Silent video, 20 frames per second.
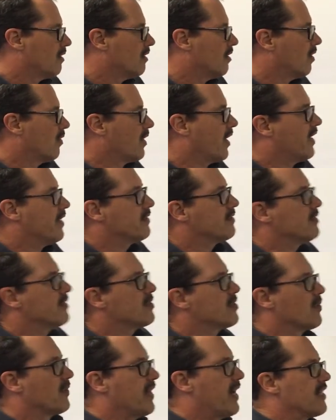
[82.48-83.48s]
Okay,
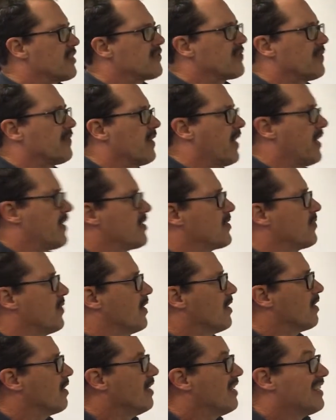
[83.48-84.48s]
so that's from last
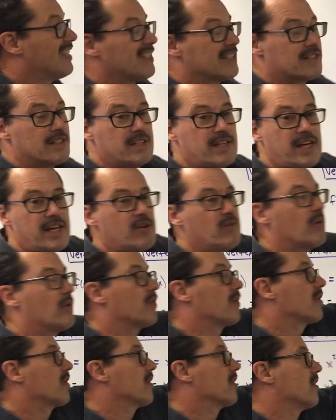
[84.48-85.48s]
week. Today what
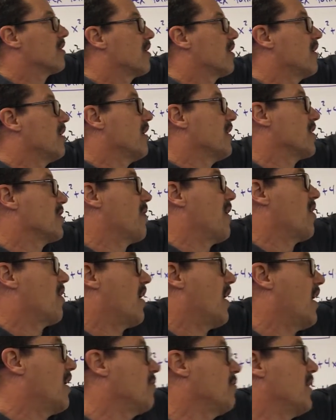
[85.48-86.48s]
we're going to learn is about
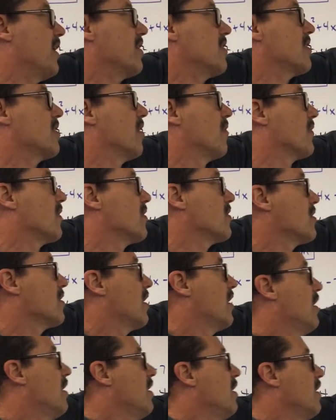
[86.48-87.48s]
complex numbers.
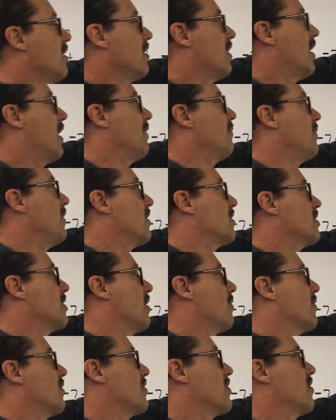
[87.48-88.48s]
Complex
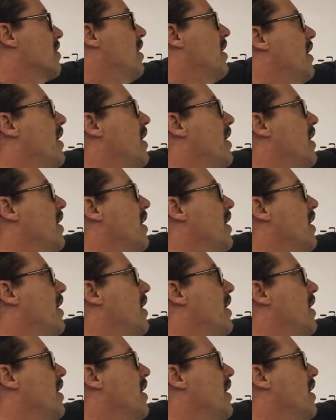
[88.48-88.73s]
numbers are